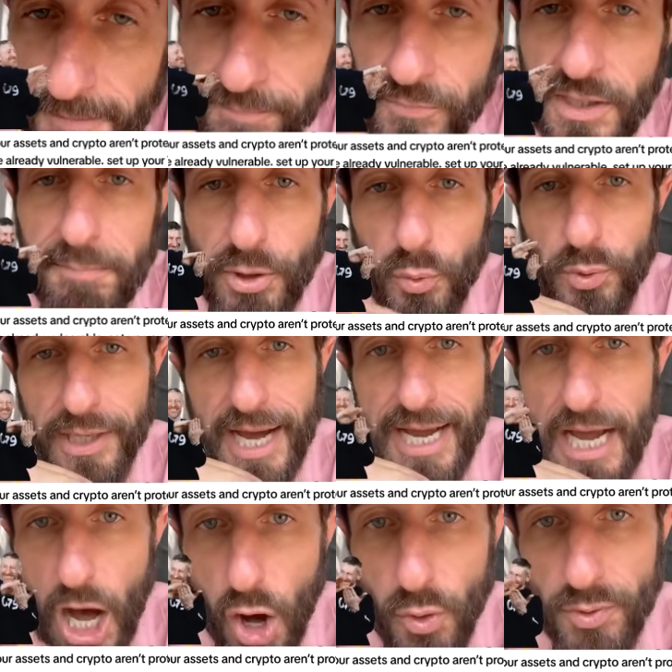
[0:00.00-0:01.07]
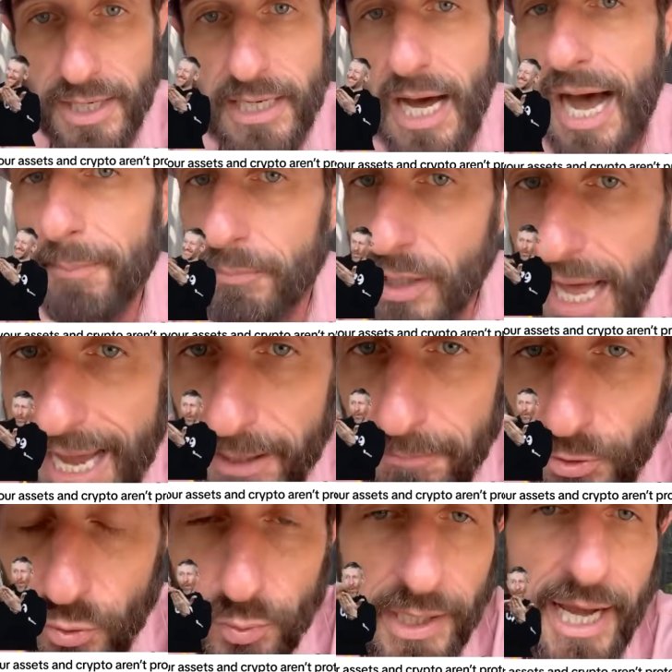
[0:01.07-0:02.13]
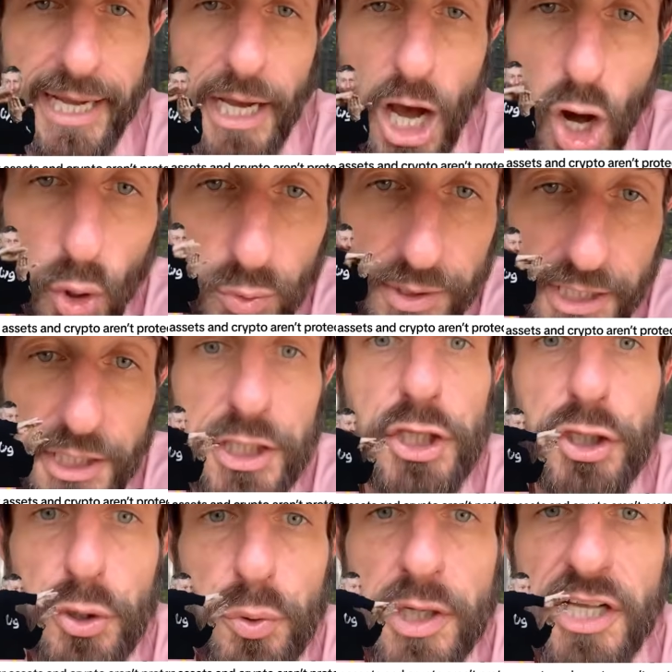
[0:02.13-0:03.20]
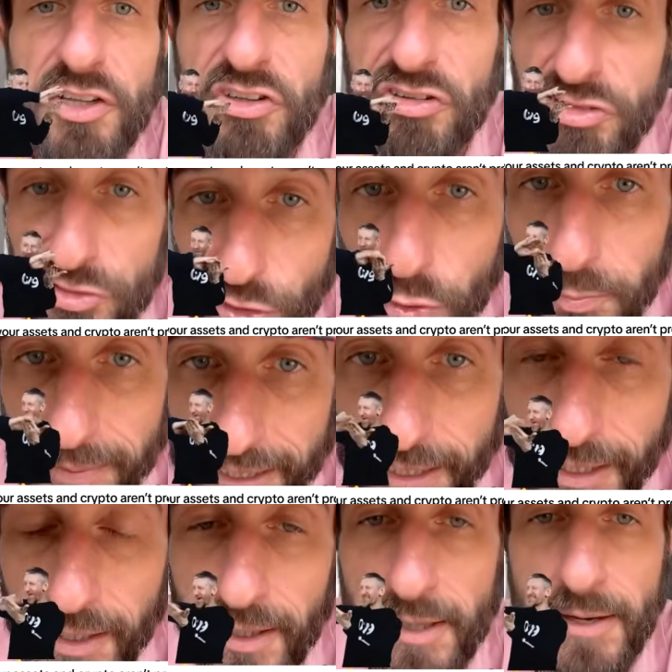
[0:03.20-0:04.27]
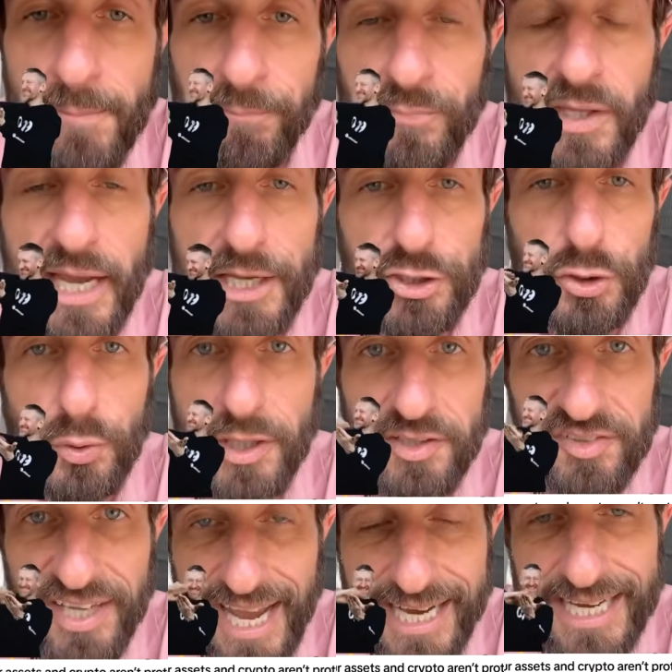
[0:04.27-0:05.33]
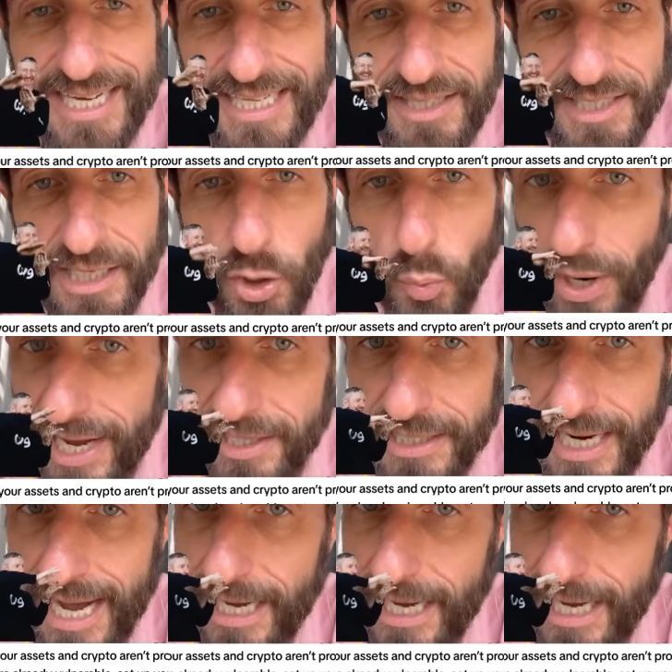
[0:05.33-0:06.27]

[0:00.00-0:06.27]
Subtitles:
But when I own it, I'm liable. When I own it, you can sue me and you can take anything away that I